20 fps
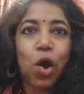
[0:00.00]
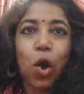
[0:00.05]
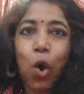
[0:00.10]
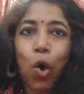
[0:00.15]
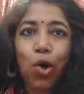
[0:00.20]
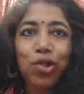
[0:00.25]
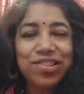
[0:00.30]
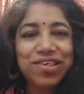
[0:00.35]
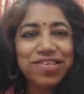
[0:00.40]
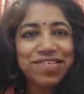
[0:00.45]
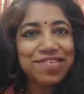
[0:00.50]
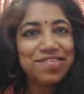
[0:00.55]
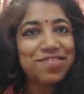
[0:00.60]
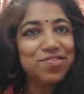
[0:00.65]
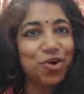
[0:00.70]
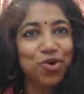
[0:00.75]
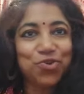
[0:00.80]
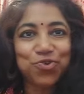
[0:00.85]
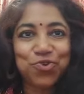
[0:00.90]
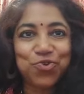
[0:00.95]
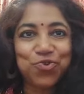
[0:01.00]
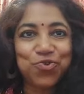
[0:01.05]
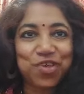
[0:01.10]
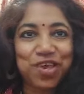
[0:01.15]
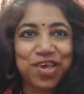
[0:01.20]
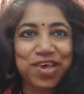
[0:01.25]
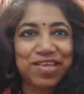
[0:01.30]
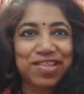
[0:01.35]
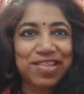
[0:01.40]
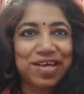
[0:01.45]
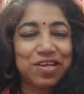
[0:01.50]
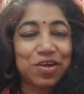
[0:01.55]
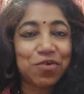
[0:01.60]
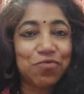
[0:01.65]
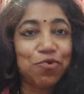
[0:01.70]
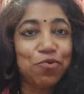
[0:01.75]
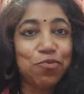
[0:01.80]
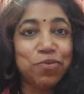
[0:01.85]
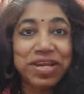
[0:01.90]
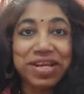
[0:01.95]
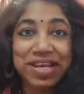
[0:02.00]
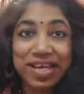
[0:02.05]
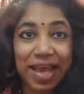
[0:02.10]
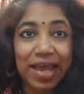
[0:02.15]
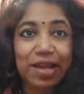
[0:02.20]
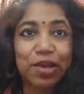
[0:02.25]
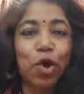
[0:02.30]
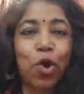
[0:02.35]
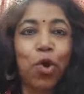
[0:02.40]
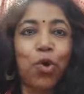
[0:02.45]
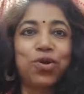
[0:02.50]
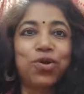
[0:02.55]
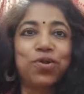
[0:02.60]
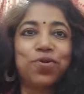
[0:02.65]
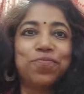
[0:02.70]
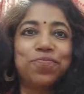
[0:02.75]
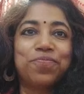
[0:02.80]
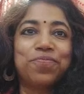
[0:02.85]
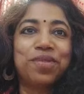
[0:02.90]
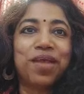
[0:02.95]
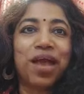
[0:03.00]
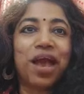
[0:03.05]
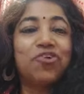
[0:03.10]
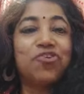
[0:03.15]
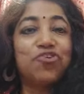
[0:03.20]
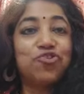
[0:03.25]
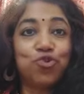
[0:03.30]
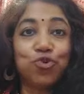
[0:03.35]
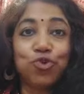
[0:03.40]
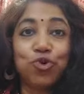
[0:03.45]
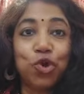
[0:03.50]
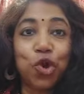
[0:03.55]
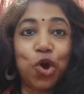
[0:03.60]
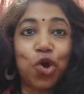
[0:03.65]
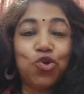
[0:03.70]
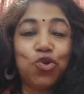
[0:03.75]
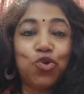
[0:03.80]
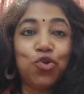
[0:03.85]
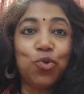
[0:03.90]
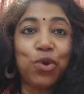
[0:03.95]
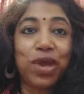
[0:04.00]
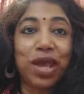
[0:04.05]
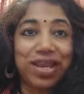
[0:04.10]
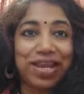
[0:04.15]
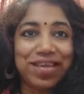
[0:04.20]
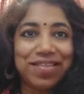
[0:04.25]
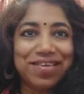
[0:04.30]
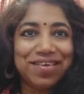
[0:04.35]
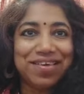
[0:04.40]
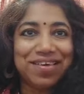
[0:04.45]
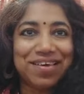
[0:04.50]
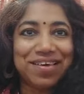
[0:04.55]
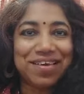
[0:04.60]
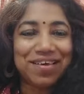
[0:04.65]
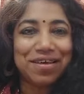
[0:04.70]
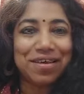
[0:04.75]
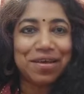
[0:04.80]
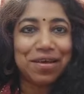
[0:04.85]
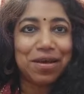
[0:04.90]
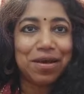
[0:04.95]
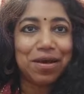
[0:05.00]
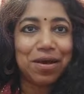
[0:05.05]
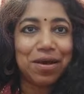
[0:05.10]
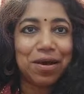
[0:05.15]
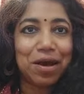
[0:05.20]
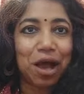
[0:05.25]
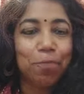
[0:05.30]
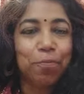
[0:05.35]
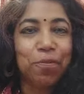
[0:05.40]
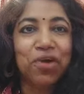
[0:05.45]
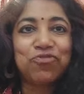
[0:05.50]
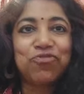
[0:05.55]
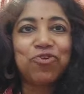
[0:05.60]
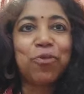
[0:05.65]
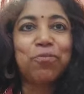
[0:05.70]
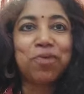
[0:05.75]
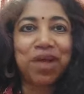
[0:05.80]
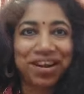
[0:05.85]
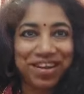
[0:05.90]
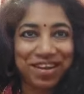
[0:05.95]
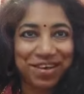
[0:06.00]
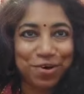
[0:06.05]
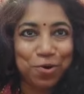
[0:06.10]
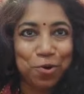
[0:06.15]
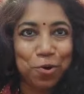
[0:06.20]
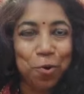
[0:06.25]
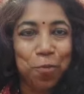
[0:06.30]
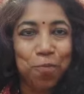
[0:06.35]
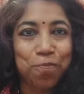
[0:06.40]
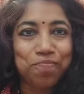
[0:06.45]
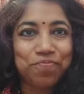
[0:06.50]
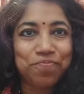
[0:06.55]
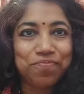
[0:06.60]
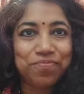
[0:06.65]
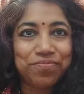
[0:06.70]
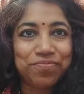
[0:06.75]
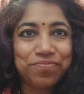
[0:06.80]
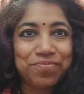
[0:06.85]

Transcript: All this is not to say that a woman cannot and should not do anything apart from running a home.